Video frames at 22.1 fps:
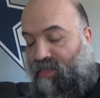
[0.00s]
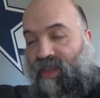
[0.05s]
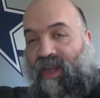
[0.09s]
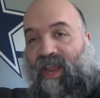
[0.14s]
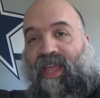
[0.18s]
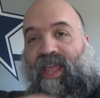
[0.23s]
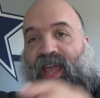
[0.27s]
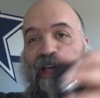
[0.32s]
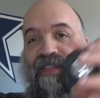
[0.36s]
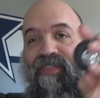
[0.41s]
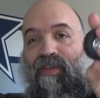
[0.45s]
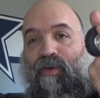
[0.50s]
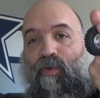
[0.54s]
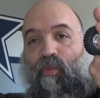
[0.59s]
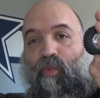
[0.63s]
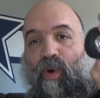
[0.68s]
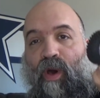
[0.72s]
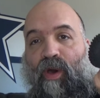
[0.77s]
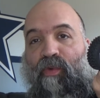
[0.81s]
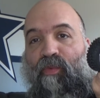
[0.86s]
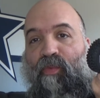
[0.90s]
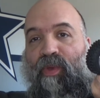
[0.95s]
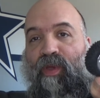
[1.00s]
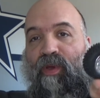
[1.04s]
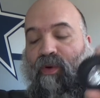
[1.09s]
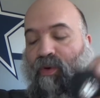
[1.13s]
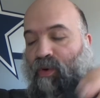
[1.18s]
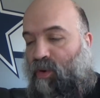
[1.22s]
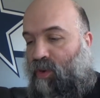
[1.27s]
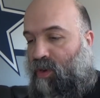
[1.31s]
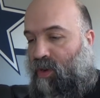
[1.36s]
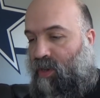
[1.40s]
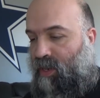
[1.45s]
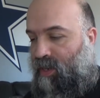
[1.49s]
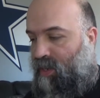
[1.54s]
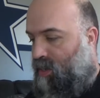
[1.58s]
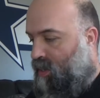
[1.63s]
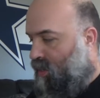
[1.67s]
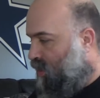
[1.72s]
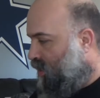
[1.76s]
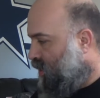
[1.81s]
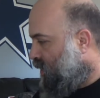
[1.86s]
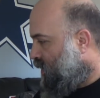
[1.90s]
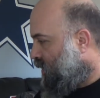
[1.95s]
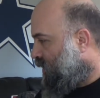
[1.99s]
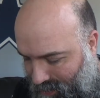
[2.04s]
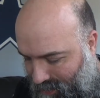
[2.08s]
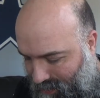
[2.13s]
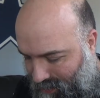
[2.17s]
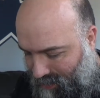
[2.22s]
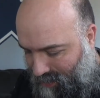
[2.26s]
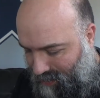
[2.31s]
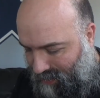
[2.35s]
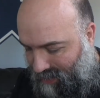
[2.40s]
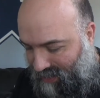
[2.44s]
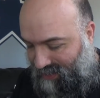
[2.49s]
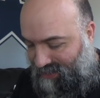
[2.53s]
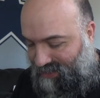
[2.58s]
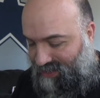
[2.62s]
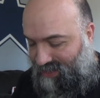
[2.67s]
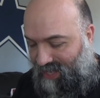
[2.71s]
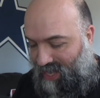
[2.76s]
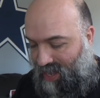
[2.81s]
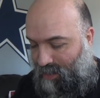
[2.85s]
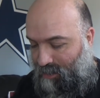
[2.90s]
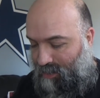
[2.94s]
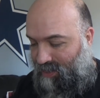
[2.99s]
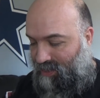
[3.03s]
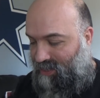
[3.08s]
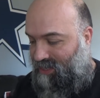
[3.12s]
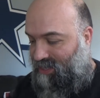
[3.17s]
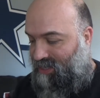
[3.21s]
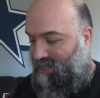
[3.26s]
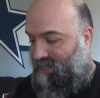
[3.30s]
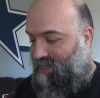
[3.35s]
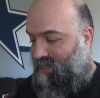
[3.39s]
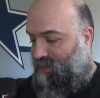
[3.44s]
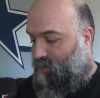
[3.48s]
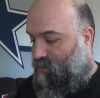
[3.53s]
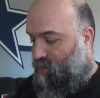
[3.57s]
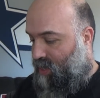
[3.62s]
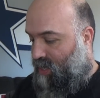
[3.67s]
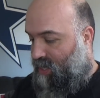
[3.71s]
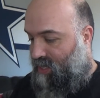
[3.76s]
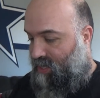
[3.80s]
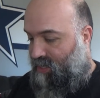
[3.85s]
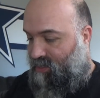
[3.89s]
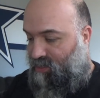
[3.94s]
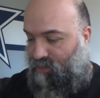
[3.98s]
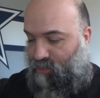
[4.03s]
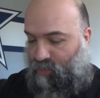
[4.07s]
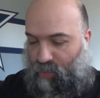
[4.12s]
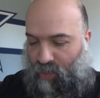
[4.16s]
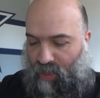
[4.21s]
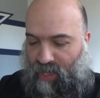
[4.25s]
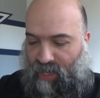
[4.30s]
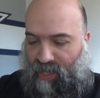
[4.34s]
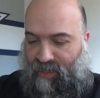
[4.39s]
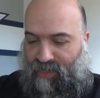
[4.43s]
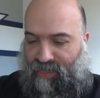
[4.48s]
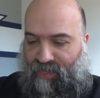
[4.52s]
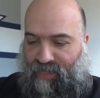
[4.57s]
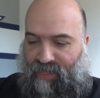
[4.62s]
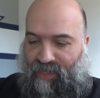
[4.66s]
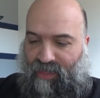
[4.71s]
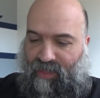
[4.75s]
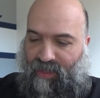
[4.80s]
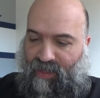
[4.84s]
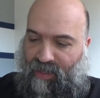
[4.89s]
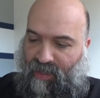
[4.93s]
that I got the one wheel on, let's see how much this thing weighs with